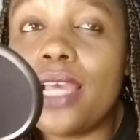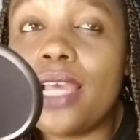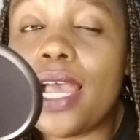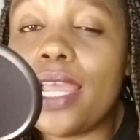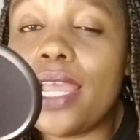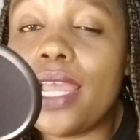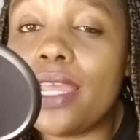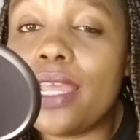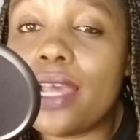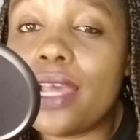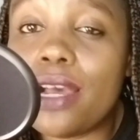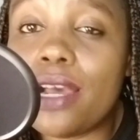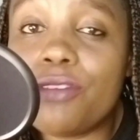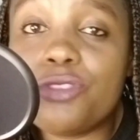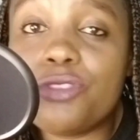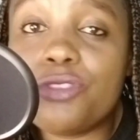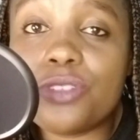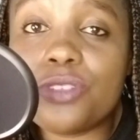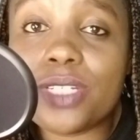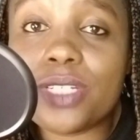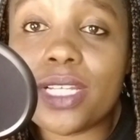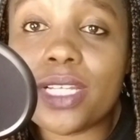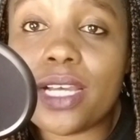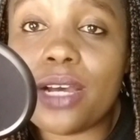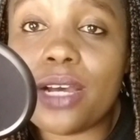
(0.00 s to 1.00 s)
I have
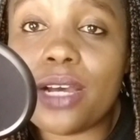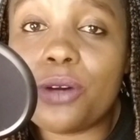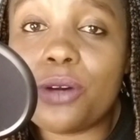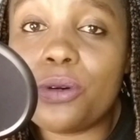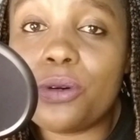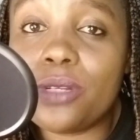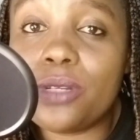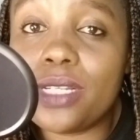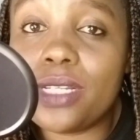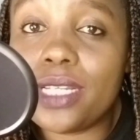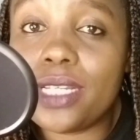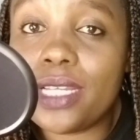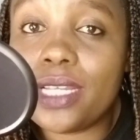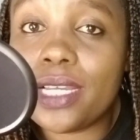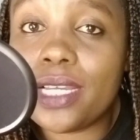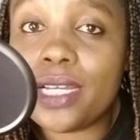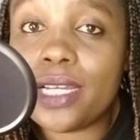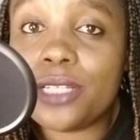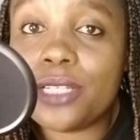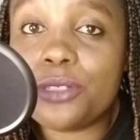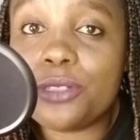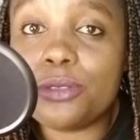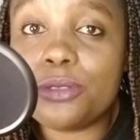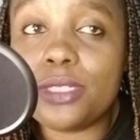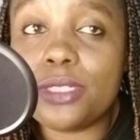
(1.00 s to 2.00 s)
to take a whole
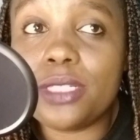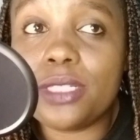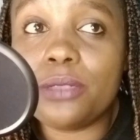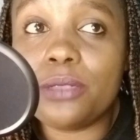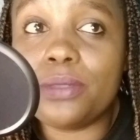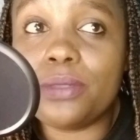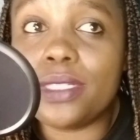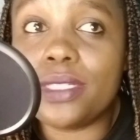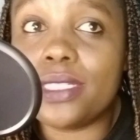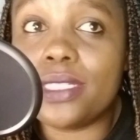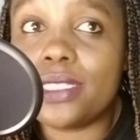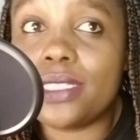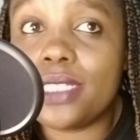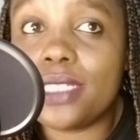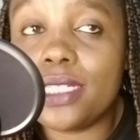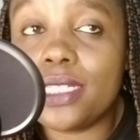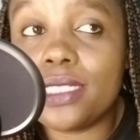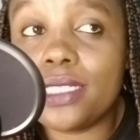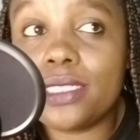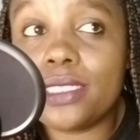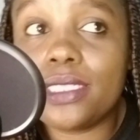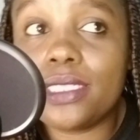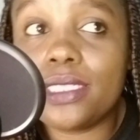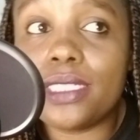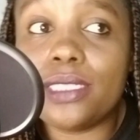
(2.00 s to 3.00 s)
year to deal with
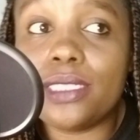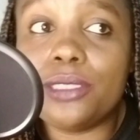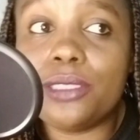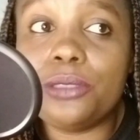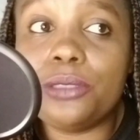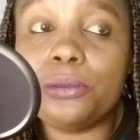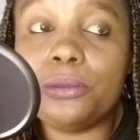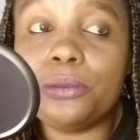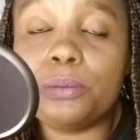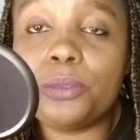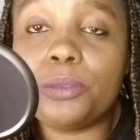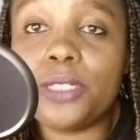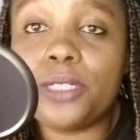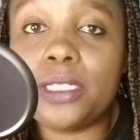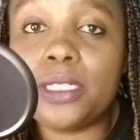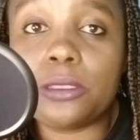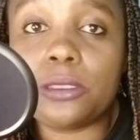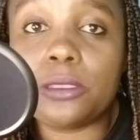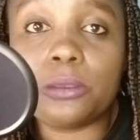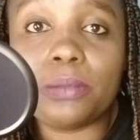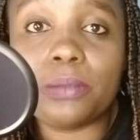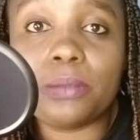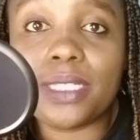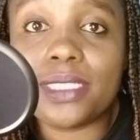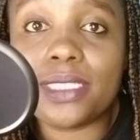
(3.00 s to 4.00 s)
things and to pour
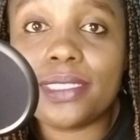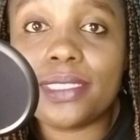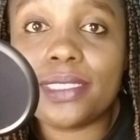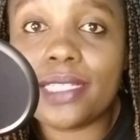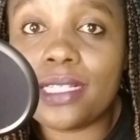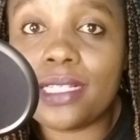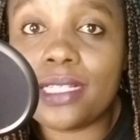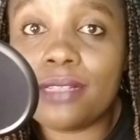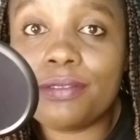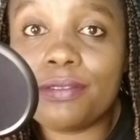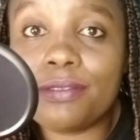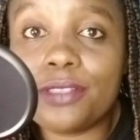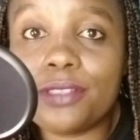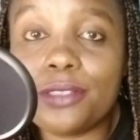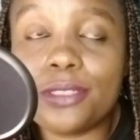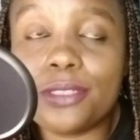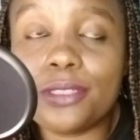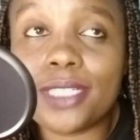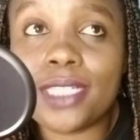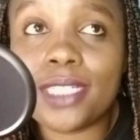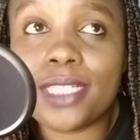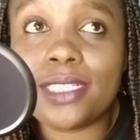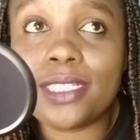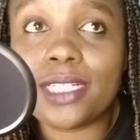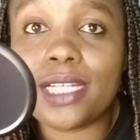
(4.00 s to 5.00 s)
into myself so
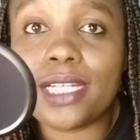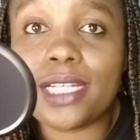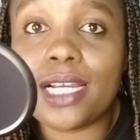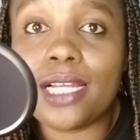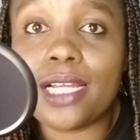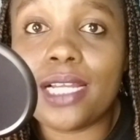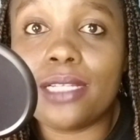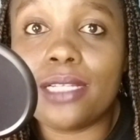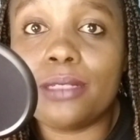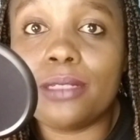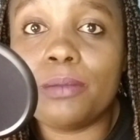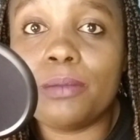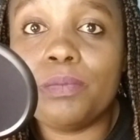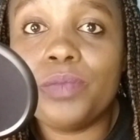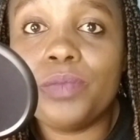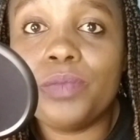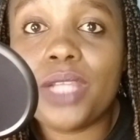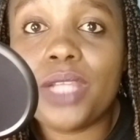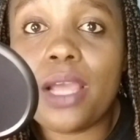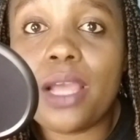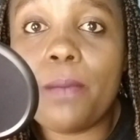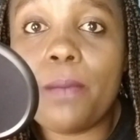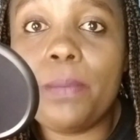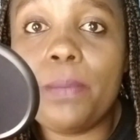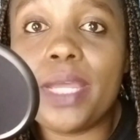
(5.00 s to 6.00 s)
that I can
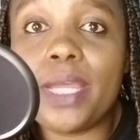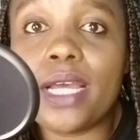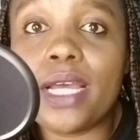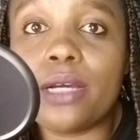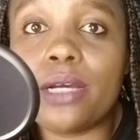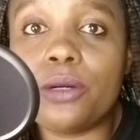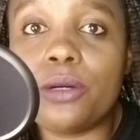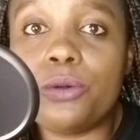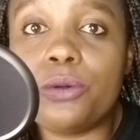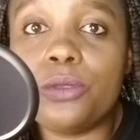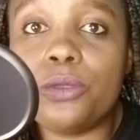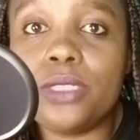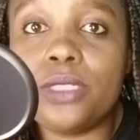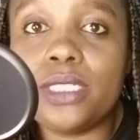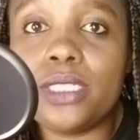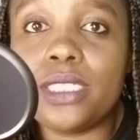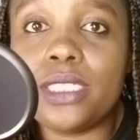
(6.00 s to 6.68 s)
be a good